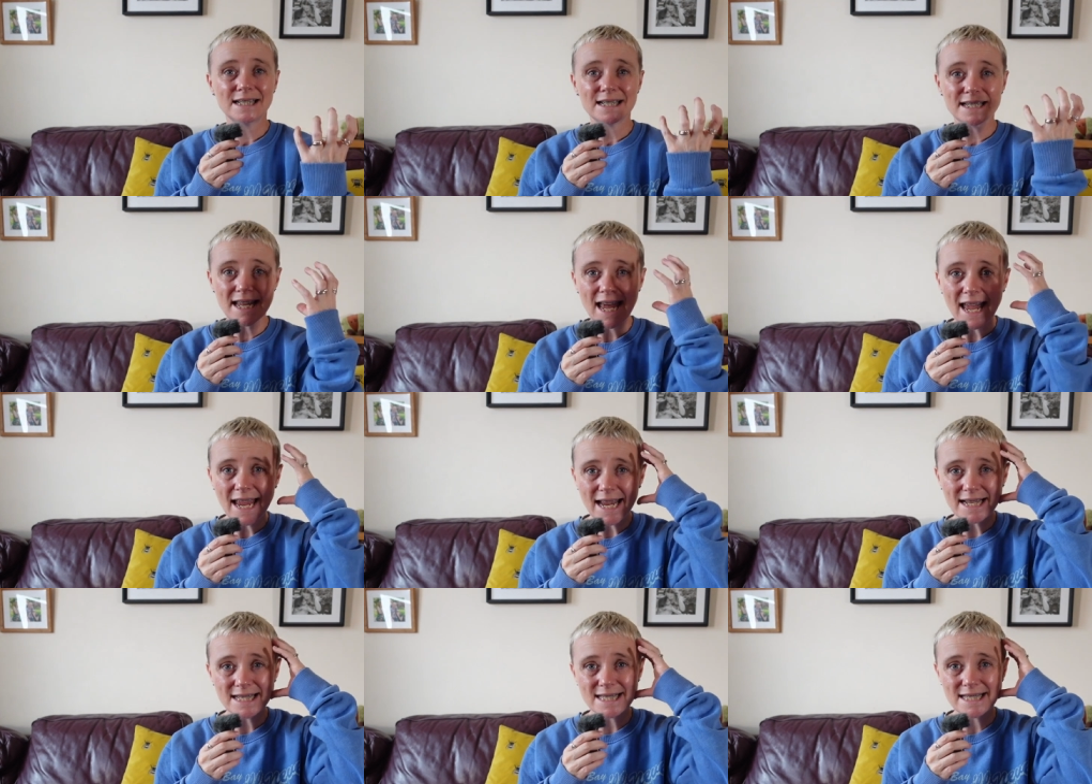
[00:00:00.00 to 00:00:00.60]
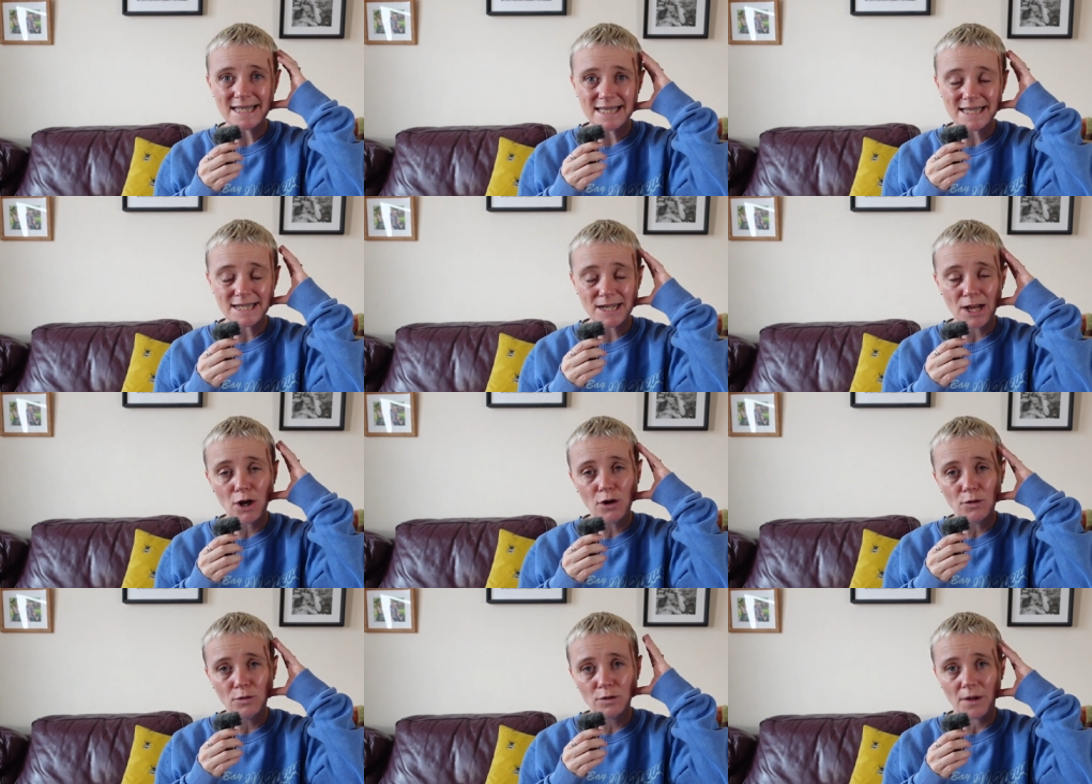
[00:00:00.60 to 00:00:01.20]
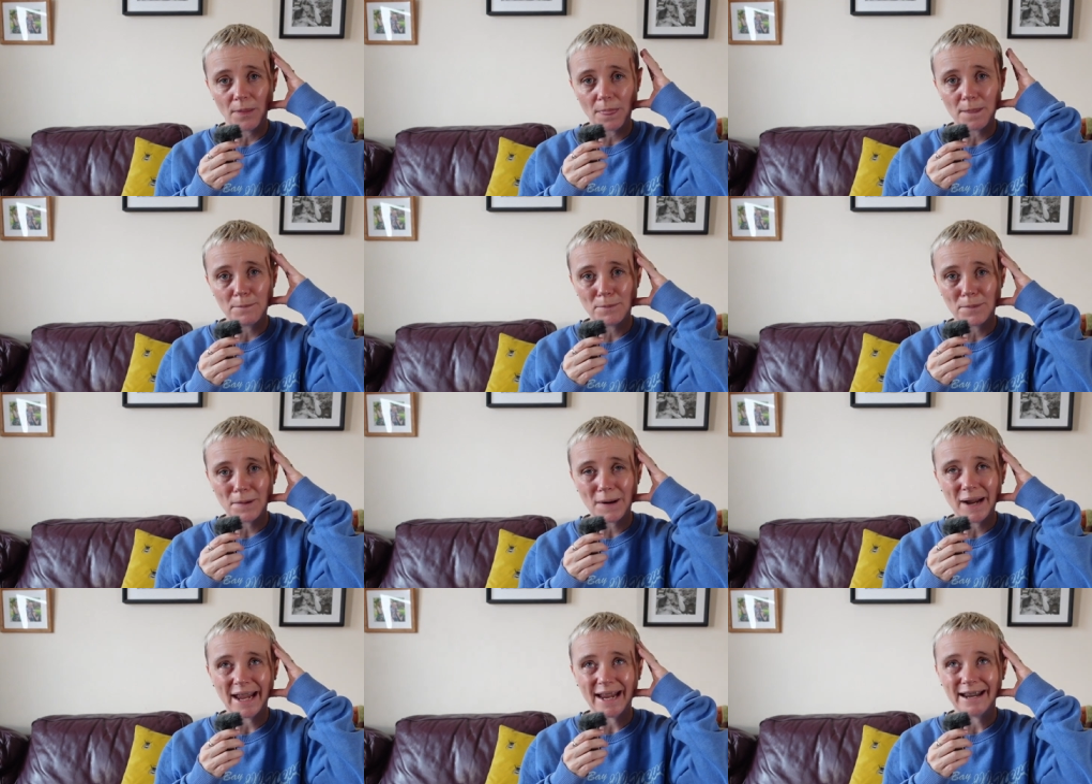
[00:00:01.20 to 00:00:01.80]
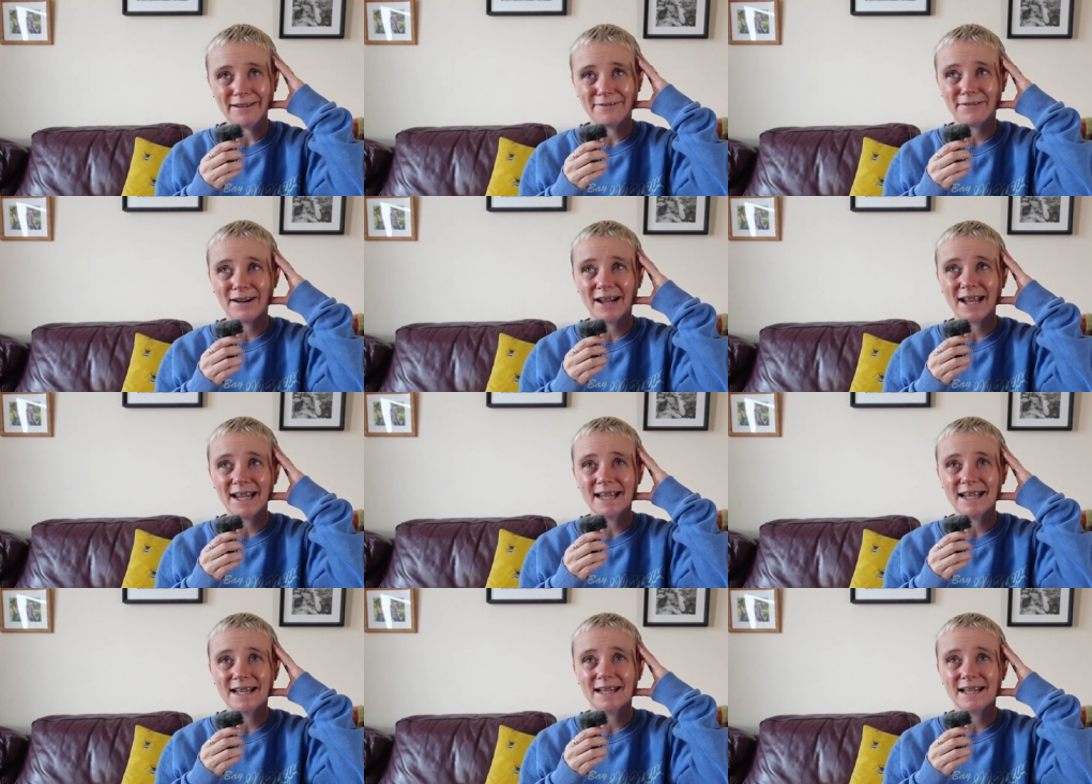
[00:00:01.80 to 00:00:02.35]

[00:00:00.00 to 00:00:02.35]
takes its toll on the brain, right?